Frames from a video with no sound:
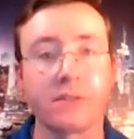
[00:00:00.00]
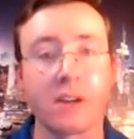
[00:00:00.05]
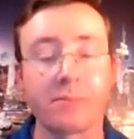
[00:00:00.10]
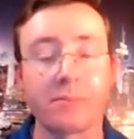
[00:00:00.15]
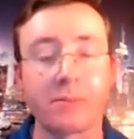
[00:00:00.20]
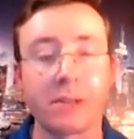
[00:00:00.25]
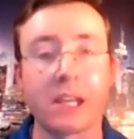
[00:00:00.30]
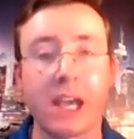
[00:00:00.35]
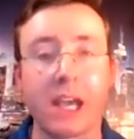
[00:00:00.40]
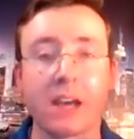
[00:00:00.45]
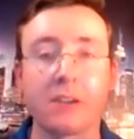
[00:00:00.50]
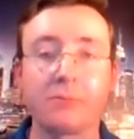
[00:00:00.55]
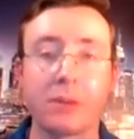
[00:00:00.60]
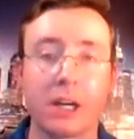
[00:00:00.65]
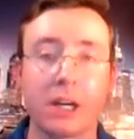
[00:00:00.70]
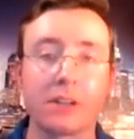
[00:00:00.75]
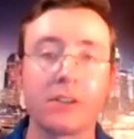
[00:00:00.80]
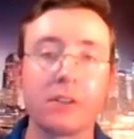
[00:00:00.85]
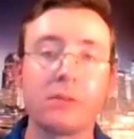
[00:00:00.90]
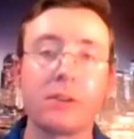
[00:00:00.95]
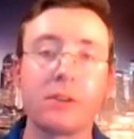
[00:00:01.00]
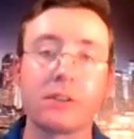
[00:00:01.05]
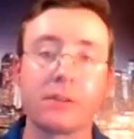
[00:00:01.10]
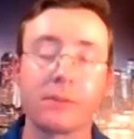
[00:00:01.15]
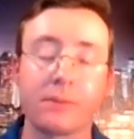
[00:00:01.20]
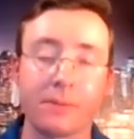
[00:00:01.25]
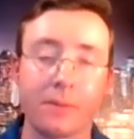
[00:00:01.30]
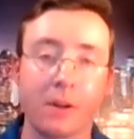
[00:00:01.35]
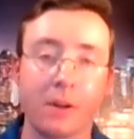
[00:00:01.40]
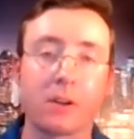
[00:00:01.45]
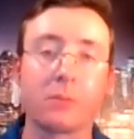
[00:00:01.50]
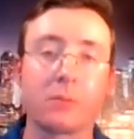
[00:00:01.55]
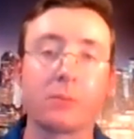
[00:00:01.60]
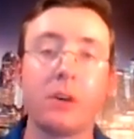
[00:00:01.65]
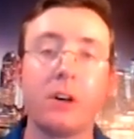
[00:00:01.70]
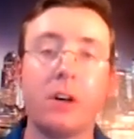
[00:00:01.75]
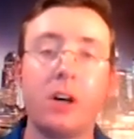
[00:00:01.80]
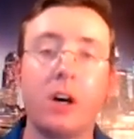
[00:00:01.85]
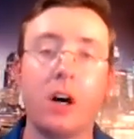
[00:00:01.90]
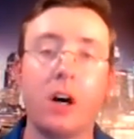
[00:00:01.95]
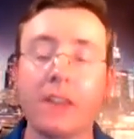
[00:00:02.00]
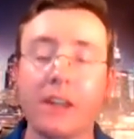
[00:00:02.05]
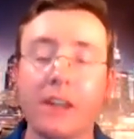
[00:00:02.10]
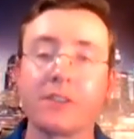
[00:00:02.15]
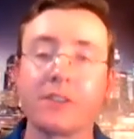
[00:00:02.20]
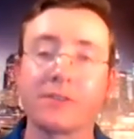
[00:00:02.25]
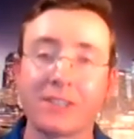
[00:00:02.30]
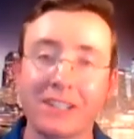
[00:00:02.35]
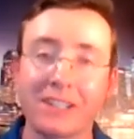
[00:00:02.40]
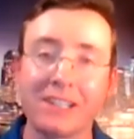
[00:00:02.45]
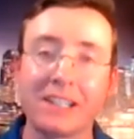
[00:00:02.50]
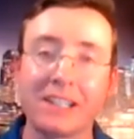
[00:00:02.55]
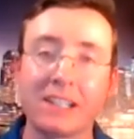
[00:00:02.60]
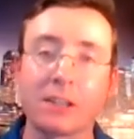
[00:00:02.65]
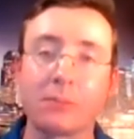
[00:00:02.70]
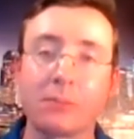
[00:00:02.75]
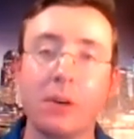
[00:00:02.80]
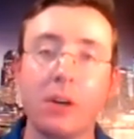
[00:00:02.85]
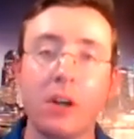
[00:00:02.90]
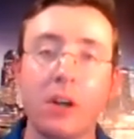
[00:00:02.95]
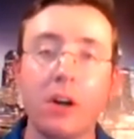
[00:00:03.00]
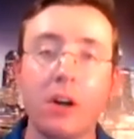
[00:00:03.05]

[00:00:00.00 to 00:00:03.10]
right, being had by you and your firm and your team,